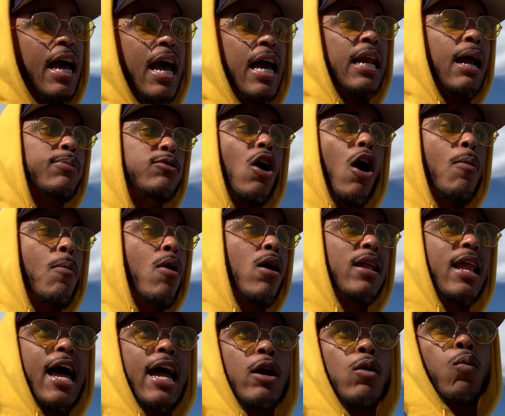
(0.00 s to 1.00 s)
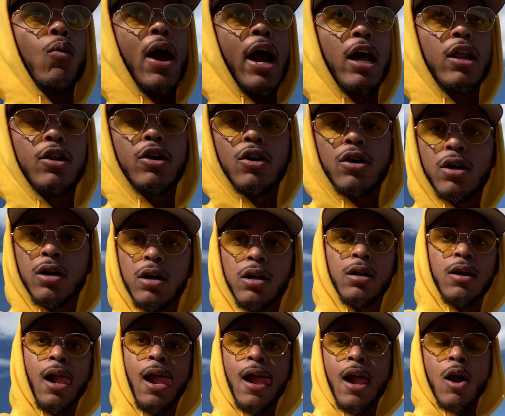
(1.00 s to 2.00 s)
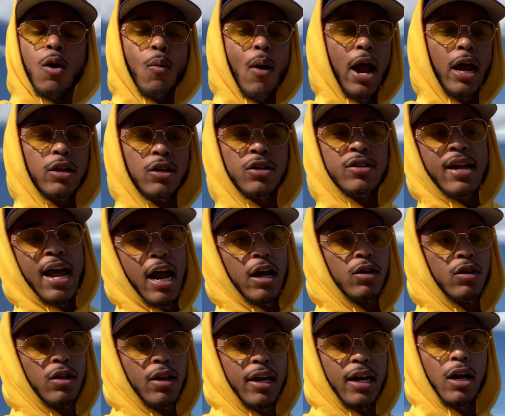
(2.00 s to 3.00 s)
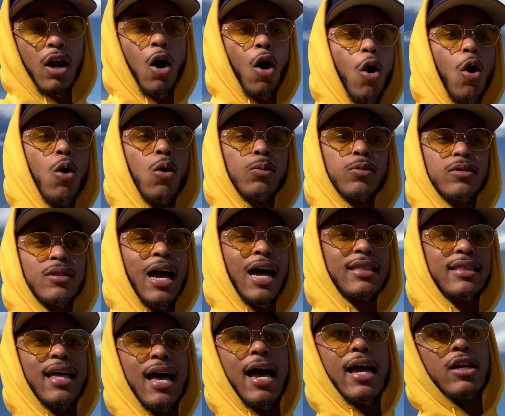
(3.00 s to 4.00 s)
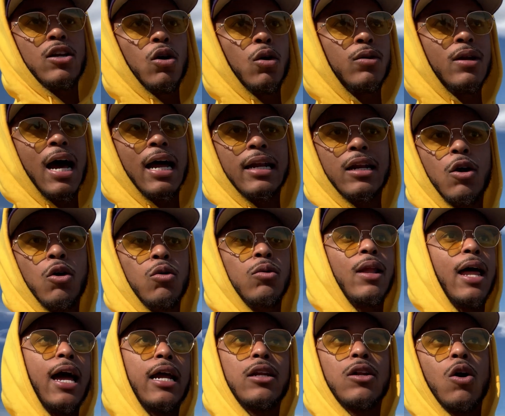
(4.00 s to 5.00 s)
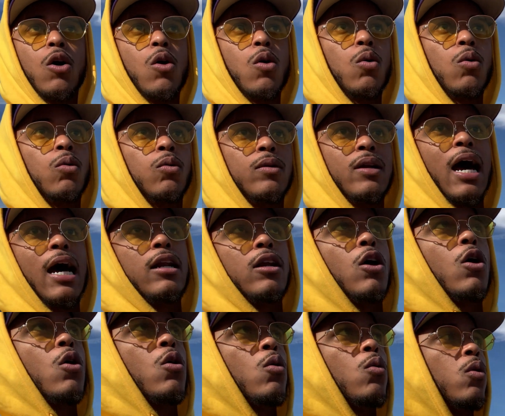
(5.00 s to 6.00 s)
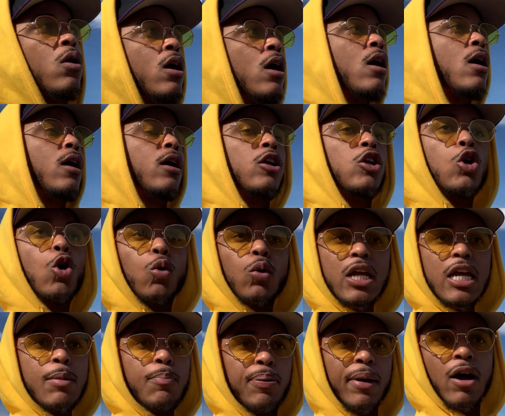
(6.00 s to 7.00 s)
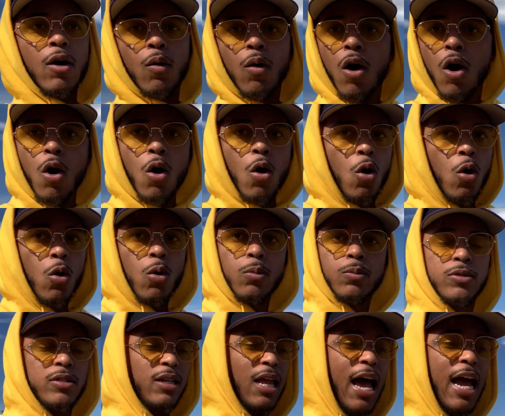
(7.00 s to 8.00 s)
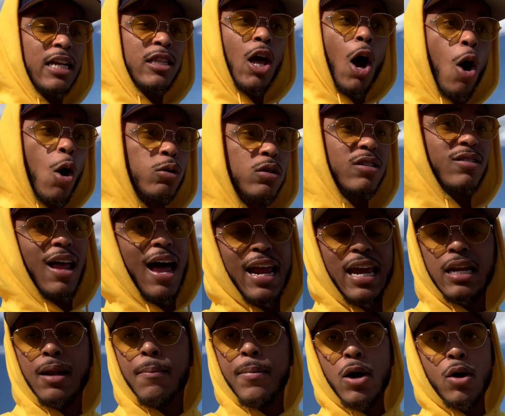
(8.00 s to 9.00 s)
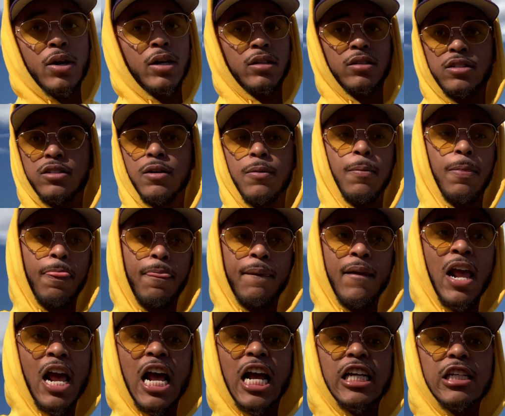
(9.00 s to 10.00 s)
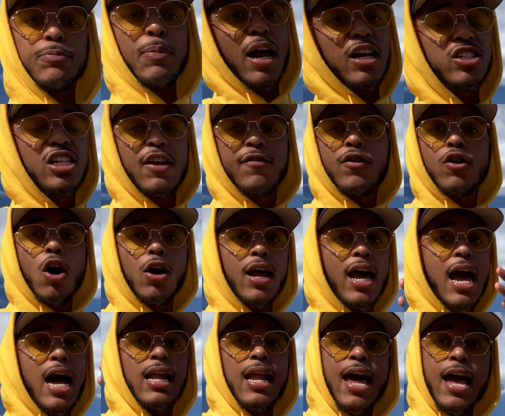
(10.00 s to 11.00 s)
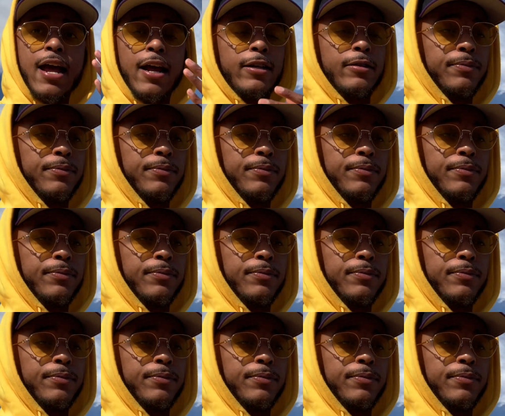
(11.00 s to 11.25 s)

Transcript: I'm talking about like regular looking homes, not that, you know, not no newly built homes. Like those is like in the millions, especially if you go to LA.